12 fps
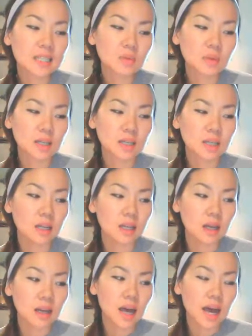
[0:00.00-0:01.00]
has
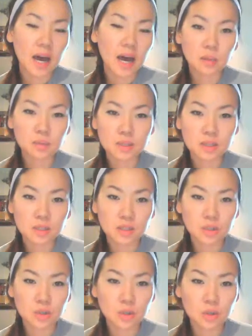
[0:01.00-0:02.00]
really helped
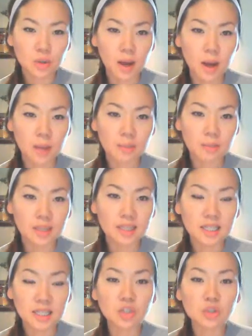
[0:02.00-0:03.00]
to, it
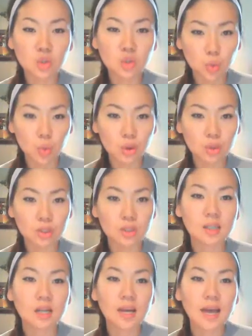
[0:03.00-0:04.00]
gears
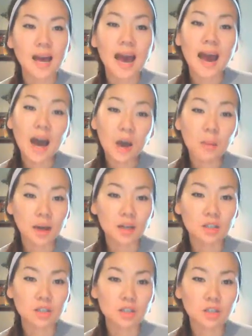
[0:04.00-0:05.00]
towards how
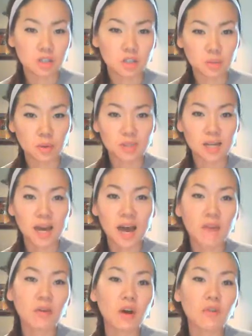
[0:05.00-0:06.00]
much you're supposed to
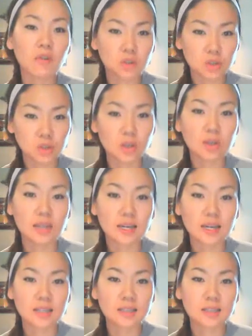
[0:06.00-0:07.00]
have of those good
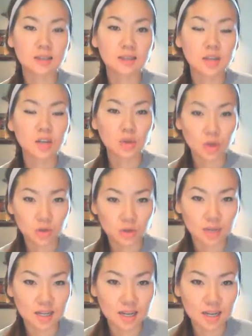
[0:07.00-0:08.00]
things that you know you
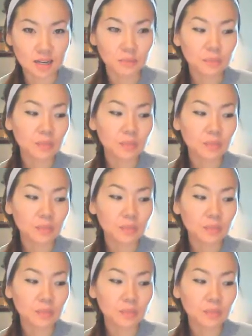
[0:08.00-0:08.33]
can eat.